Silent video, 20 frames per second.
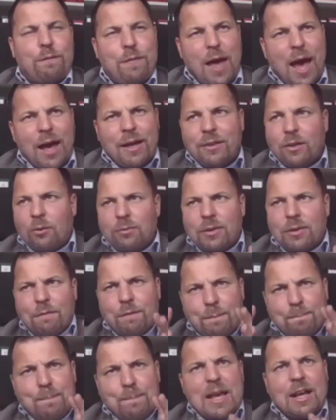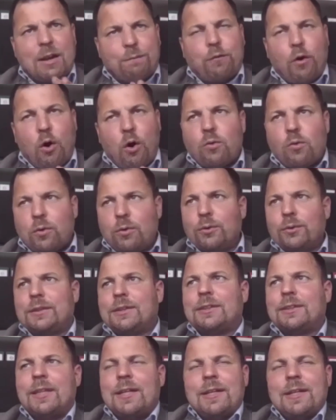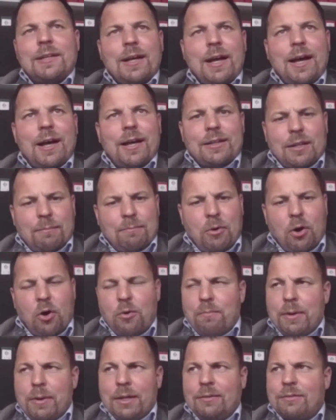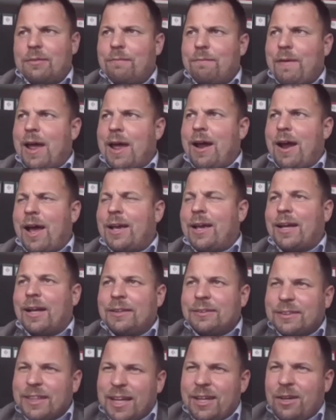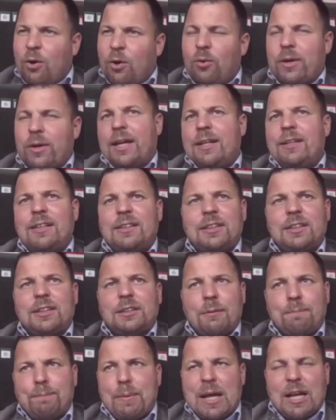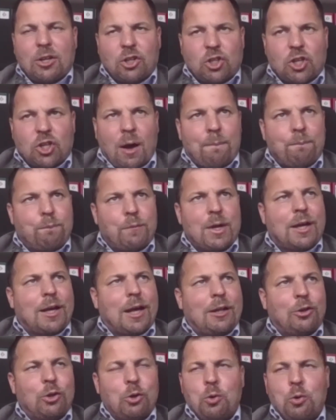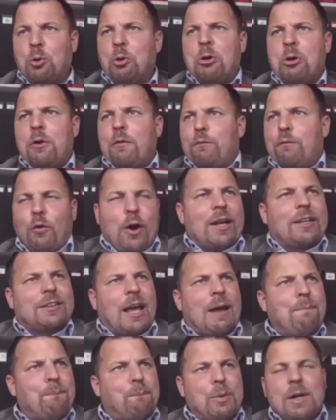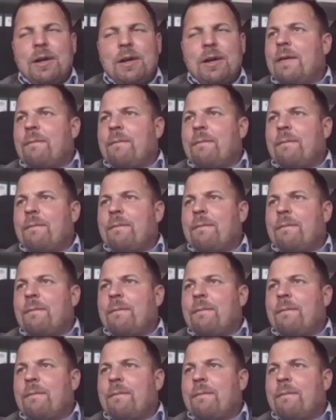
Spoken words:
I don't have a big focus at the moment where I can say, okay, this is the big jump we can do, for example,